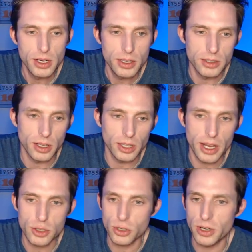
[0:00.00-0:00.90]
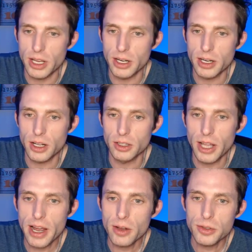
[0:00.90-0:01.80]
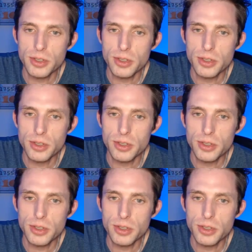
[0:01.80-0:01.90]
the ledger, and it allows